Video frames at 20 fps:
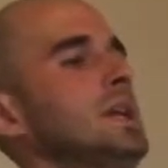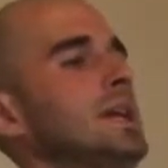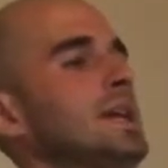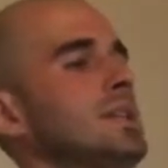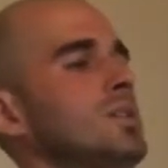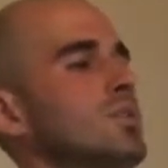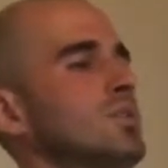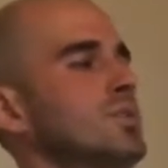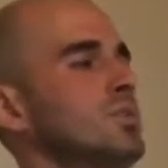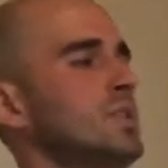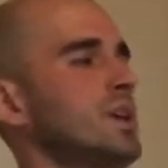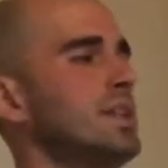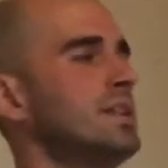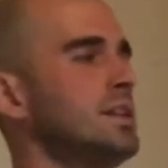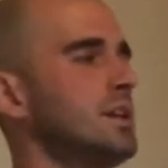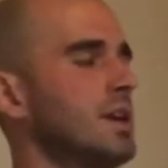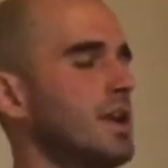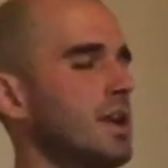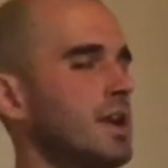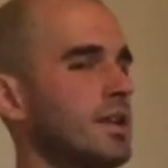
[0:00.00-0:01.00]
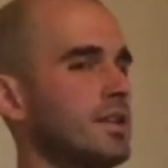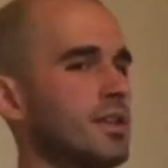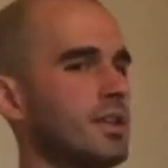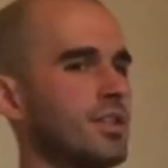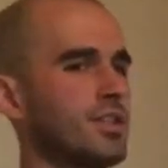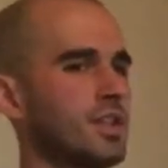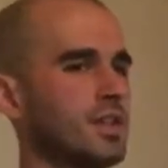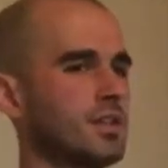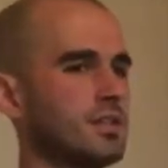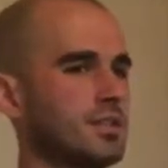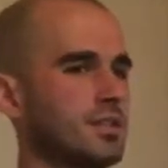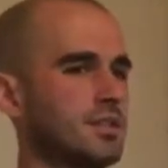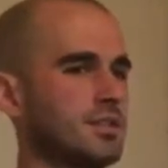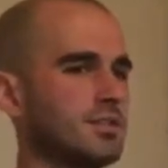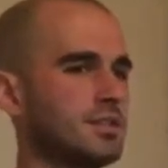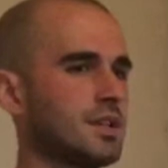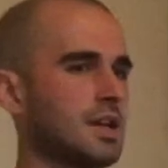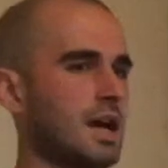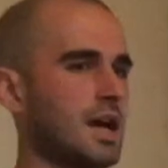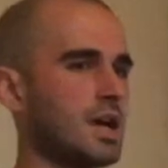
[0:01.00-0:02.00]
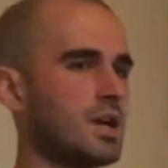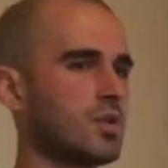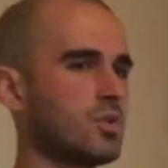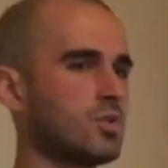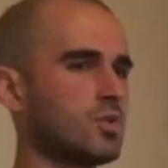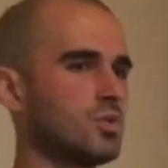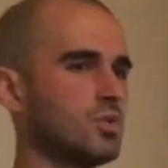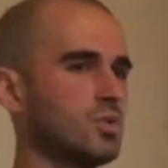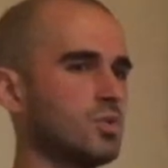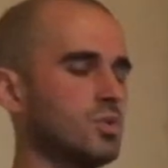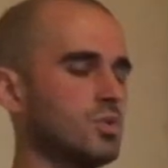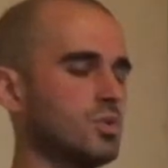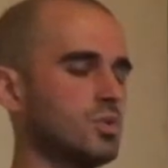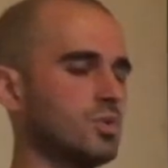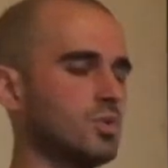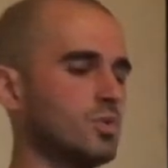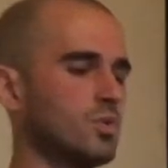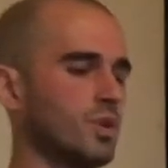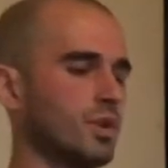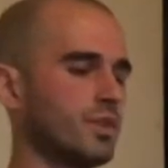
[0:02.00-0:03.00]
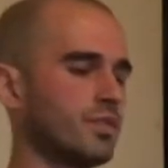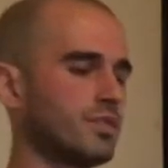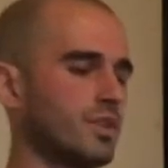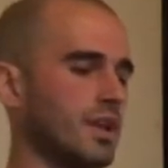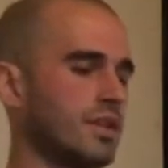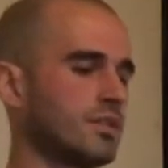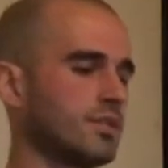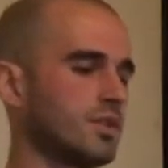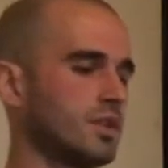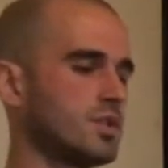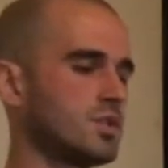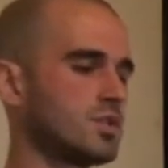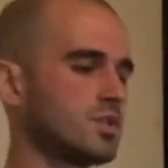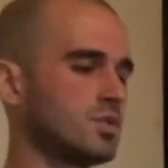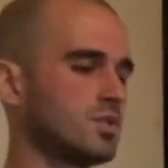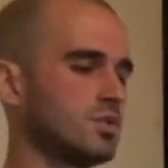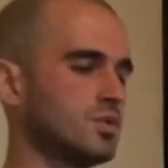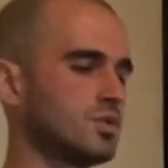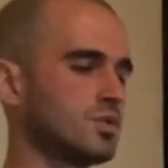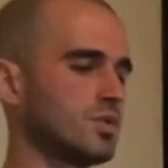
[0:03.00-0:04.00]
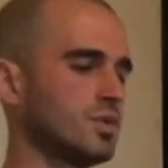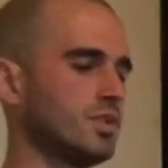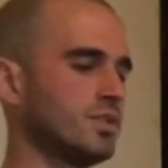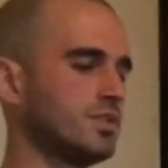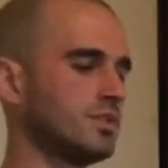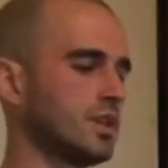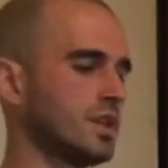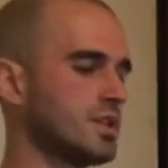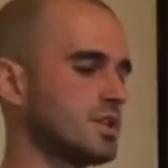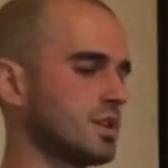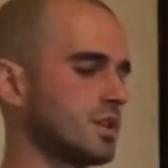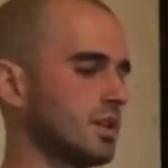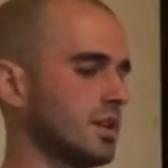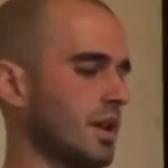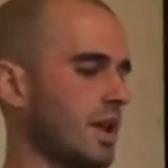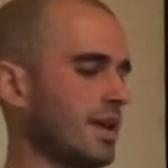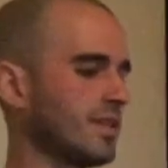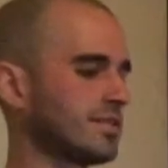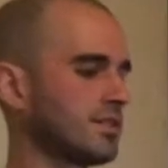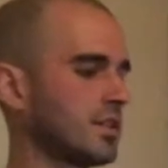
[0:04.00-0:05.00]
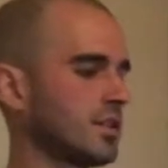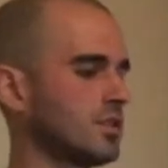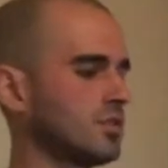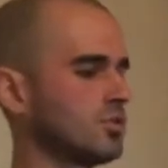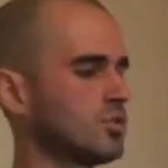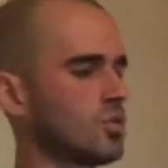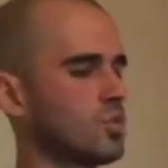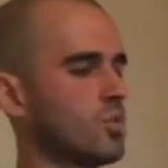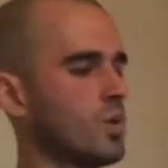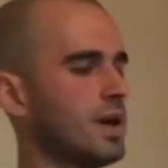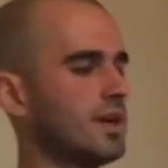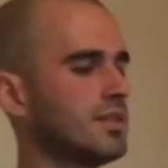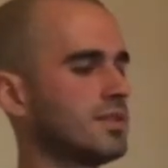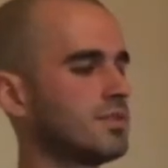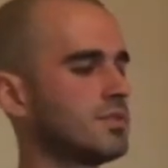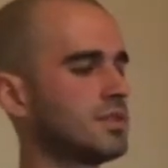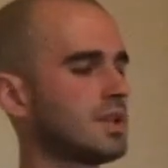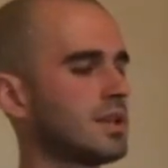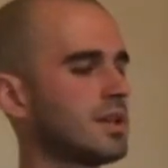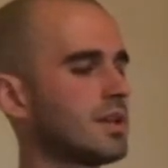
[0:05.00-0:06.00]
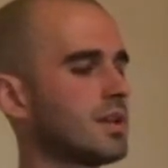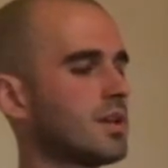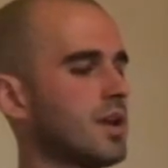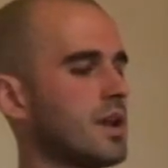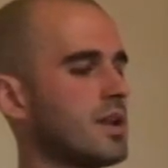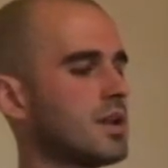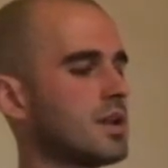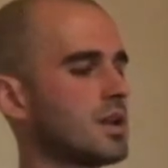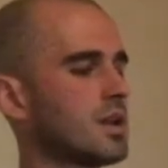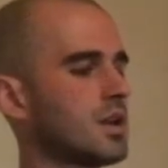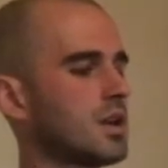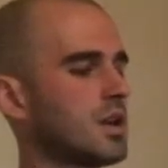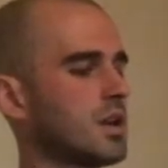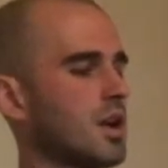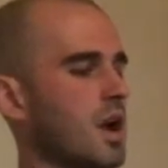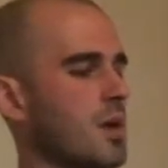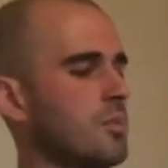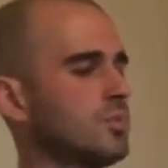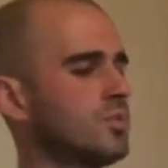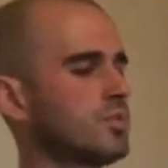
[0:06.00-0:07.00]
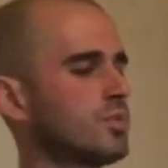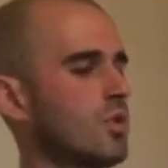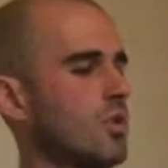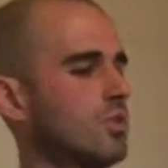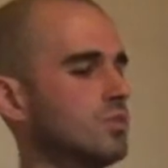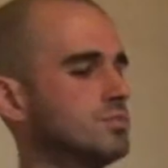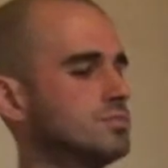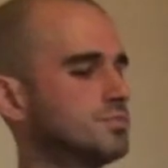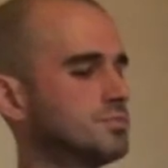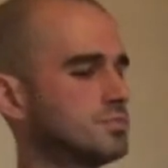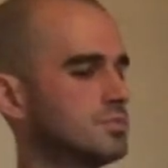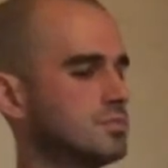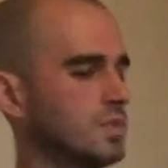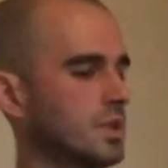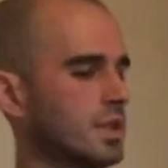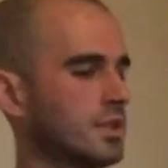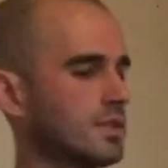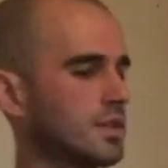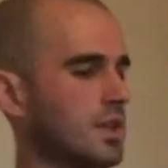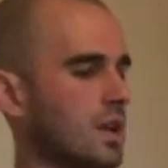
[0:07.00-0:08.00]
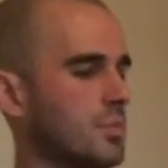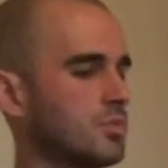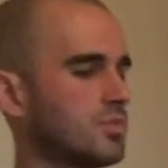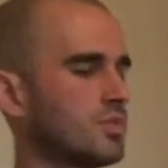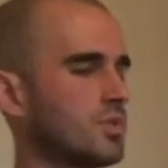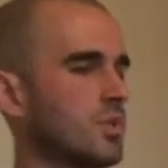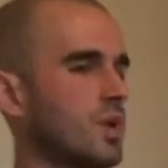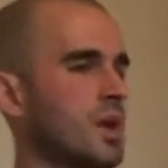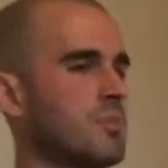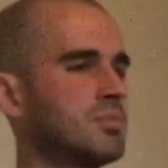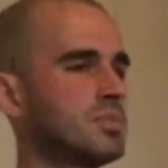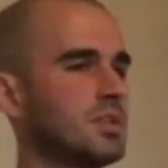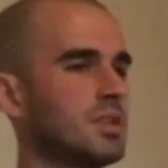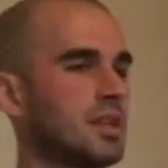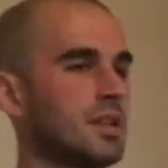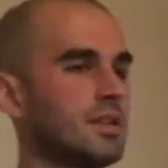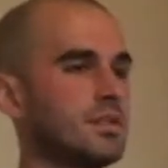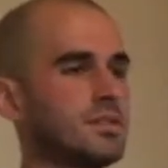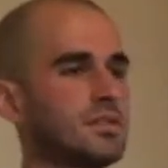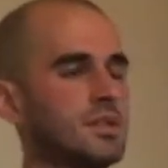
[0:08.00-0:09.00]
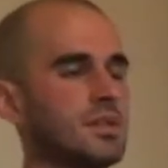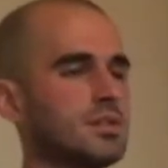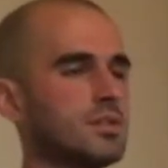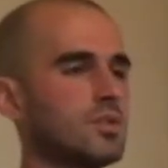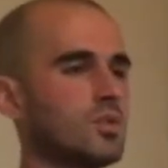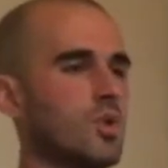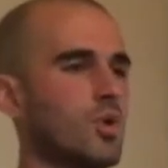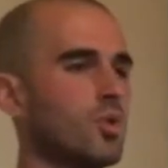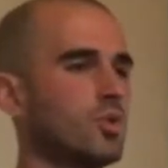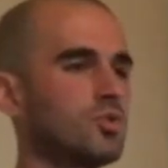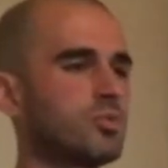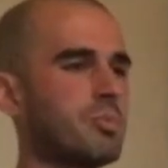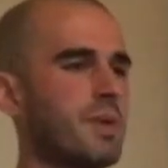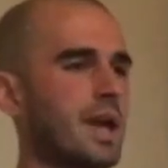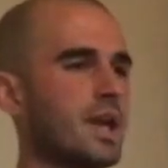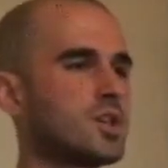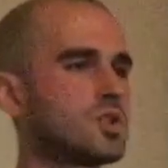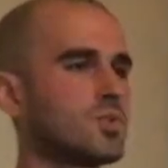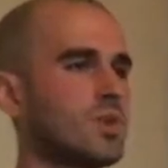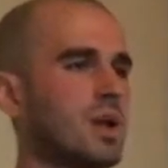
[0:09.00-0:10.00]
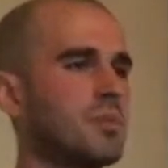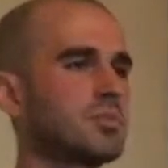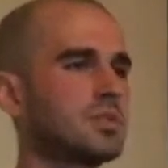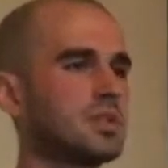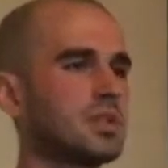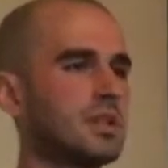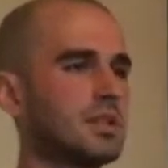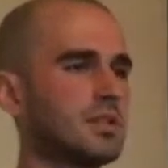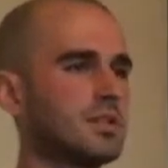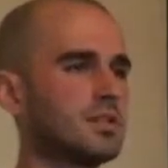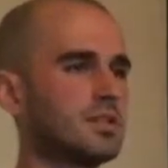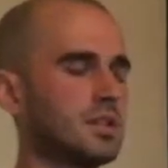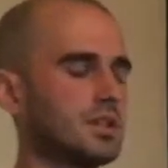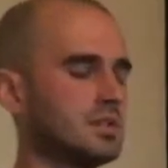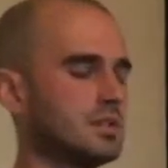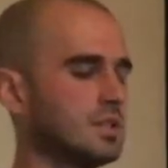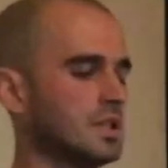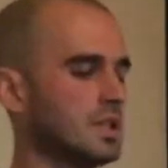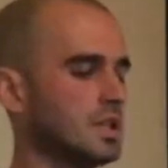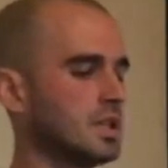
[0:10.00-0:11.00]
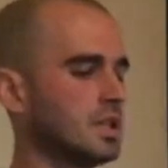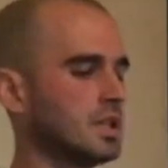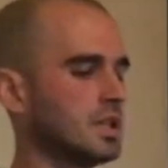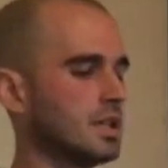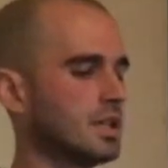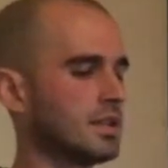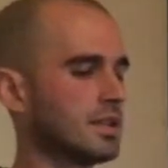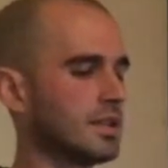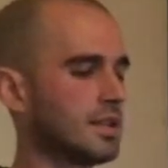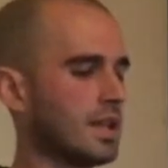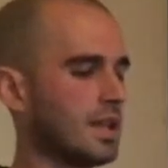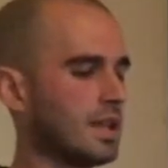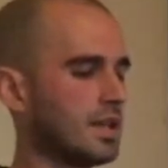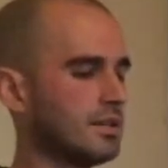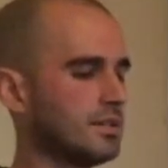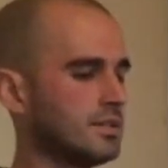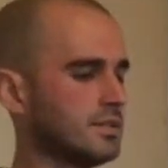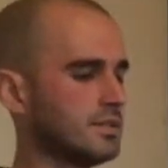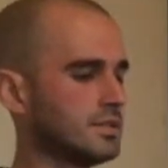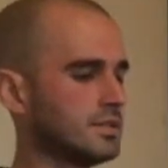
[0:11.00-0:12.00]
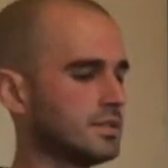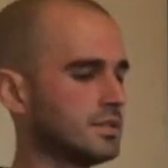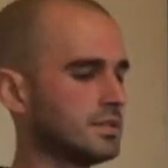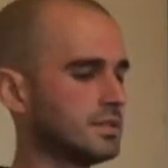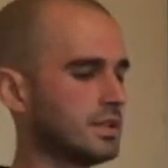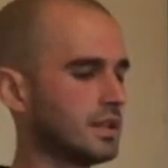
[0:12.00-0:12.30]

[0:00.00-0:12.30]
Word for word: And on the other hand, I think this guy who was answering to, to his teacher asking, so where does the grain comes from? it comes from emptiness and goes back to emptiness and in the end uh,